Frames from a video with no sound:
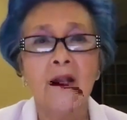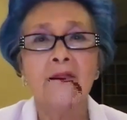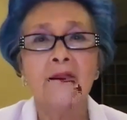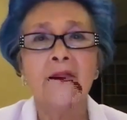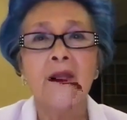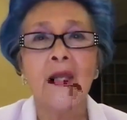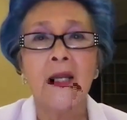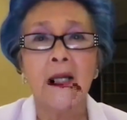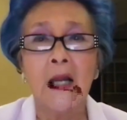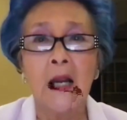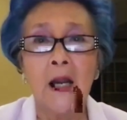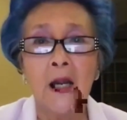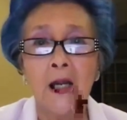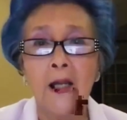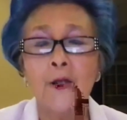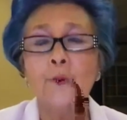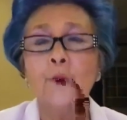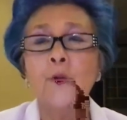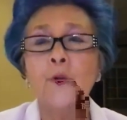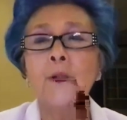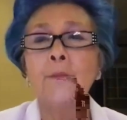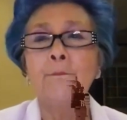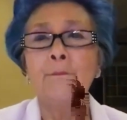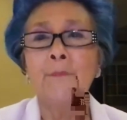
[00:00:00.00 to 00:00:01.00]
that I
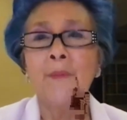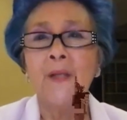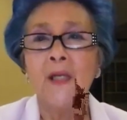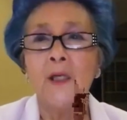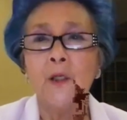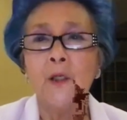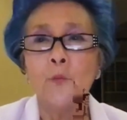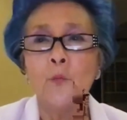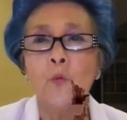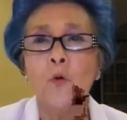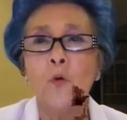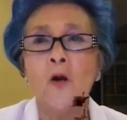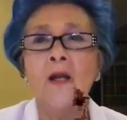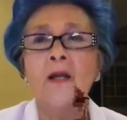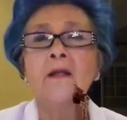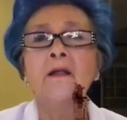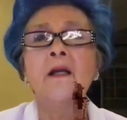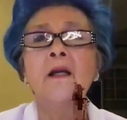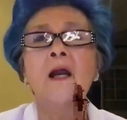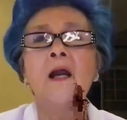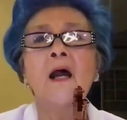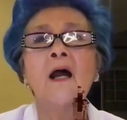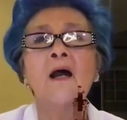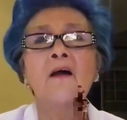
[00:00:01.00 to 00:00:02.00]
would be
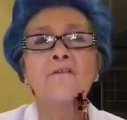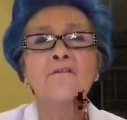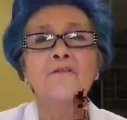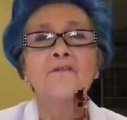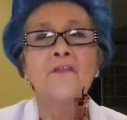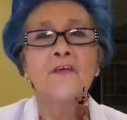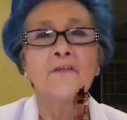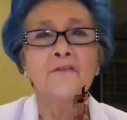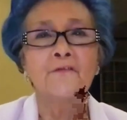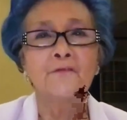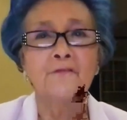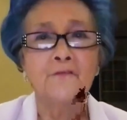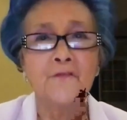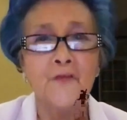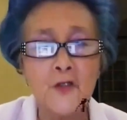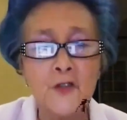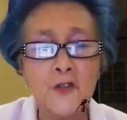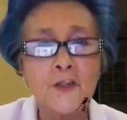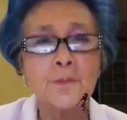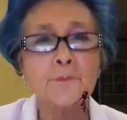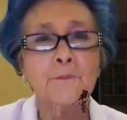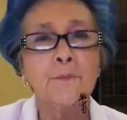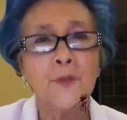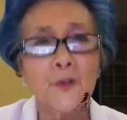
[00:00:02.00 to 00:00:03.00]
one of the
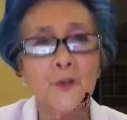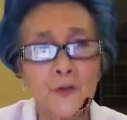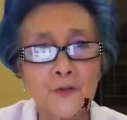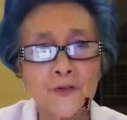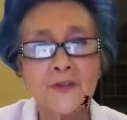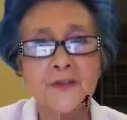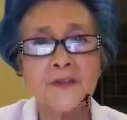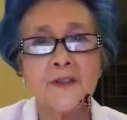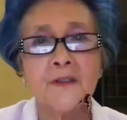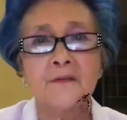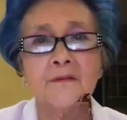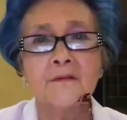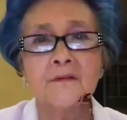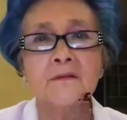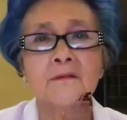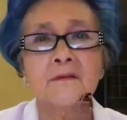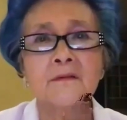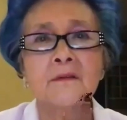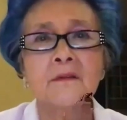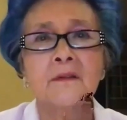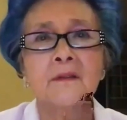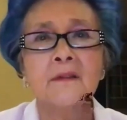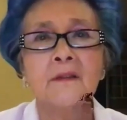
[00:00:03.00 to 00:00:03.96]
first persons